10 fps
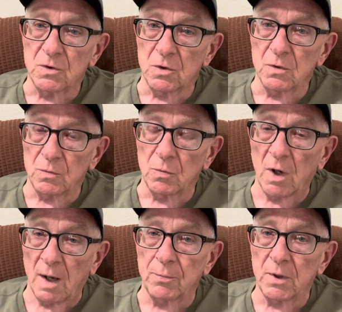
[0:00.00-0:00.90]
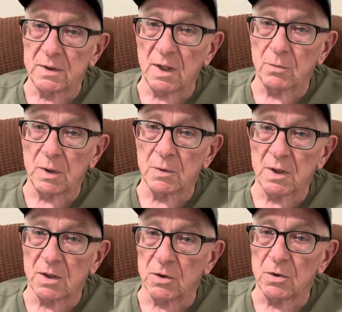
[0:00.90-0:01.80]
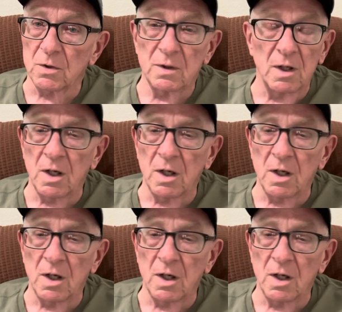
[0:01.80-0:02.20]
to operate that way with that girl.